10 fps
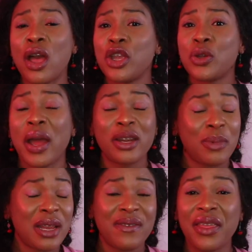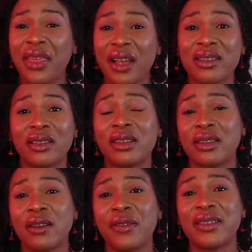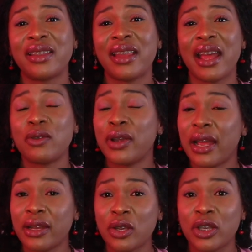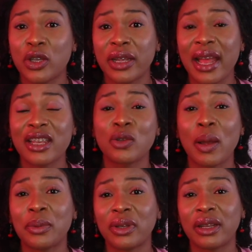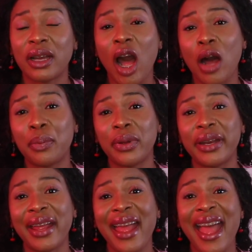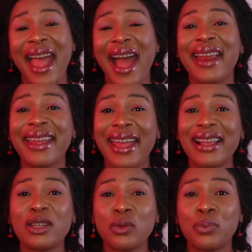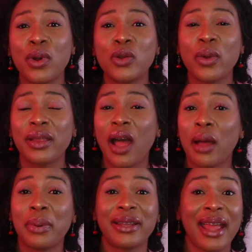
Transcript: You end up leaving things on the surface, and then you get swept under the carpet. And it gets to a point where the carpet